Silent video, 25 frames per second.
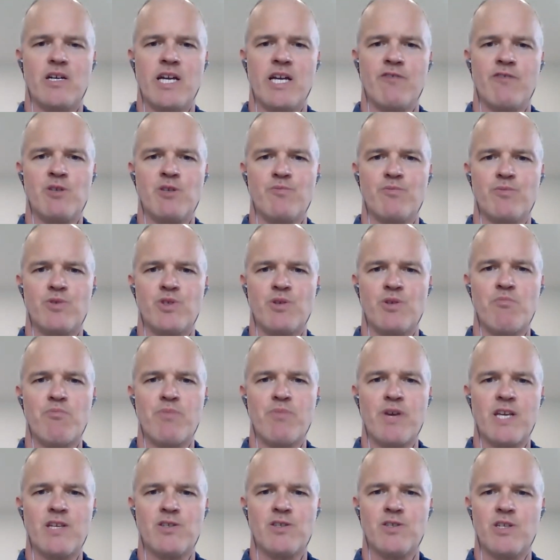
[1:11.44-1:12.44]
have some
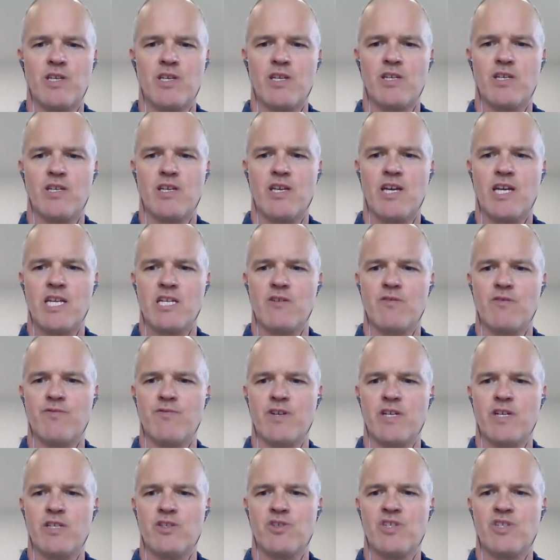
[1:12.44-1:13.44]
basic kind
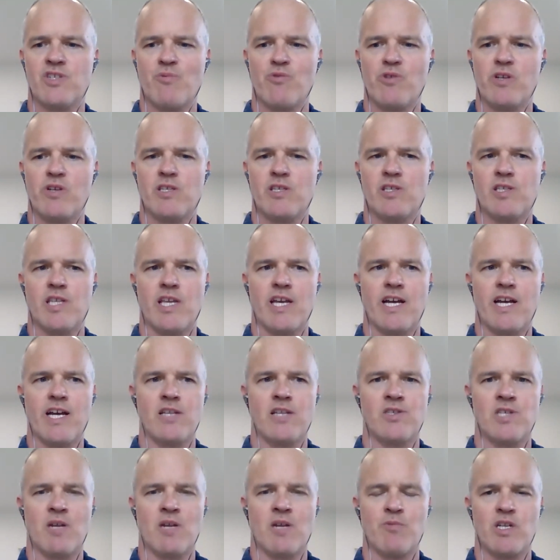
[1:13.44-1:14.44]
of summary
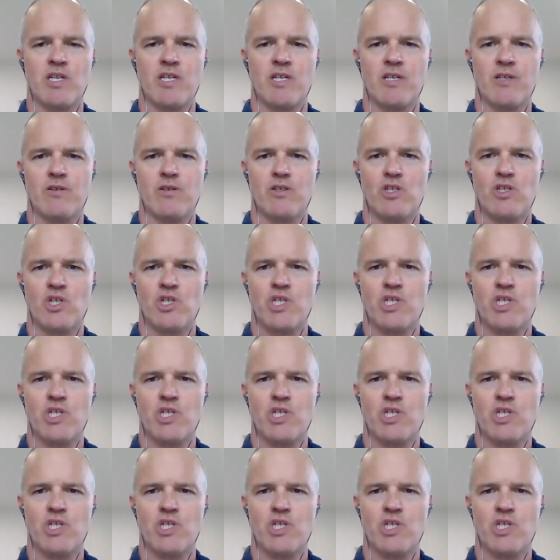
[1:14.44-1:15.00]
slides that I'm going to